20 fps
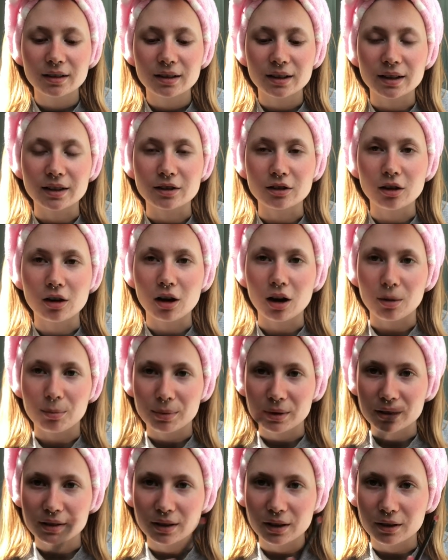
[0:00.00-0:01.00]
is
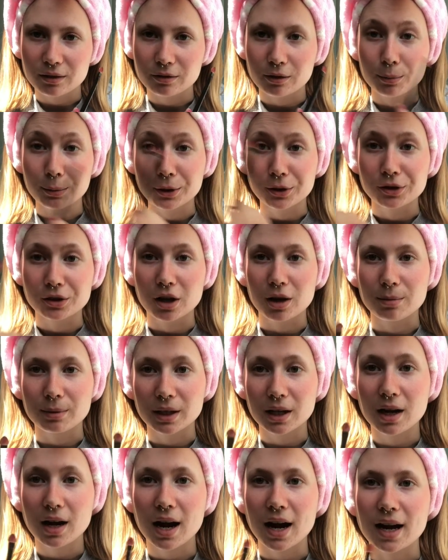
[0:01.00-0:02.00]
opposite from your
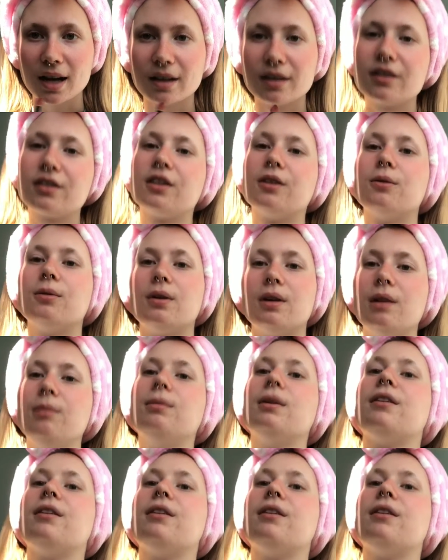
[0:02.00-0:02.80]
dominant hand. So I'm